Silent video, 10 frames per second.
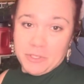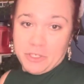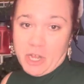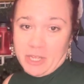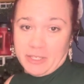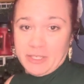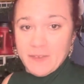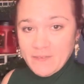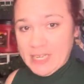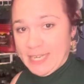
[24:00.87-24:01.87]
chocolate
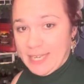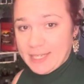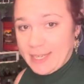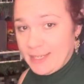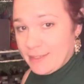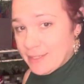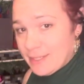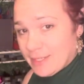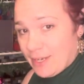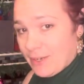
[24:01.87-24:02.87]
to vanilla,
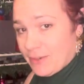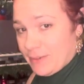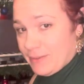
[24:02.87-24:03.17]
so.